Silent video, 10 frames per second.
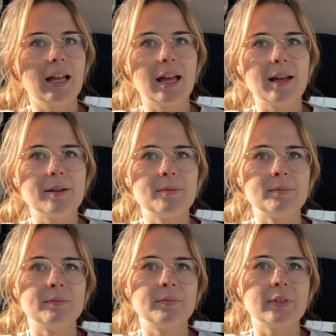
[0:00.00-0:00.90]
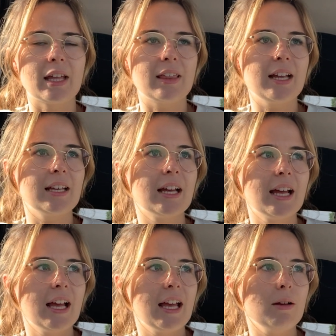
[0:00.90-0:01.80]
I think
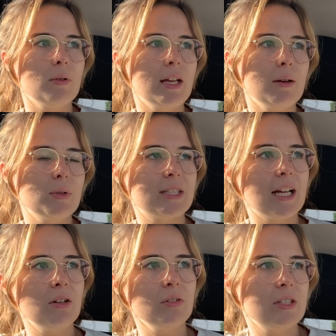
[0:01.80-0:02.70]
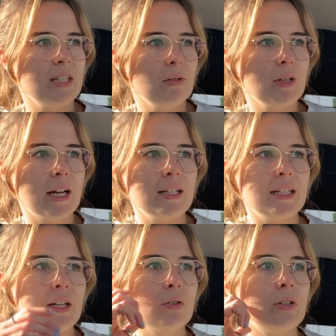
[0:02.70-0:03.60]
it was sad not to see Rhianna
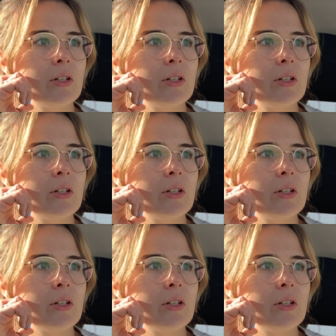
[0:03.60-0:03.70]
Dean